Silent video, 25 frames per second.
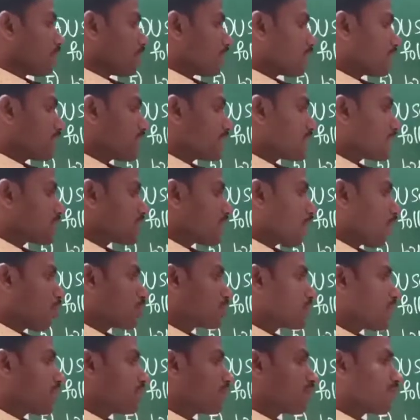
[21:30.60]
this
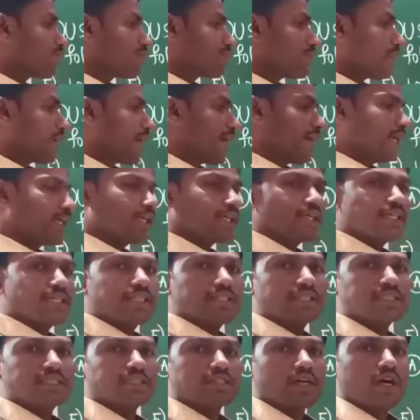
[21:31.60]
1008
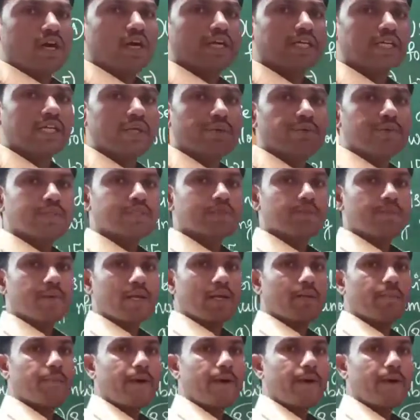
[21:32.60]
is not divisible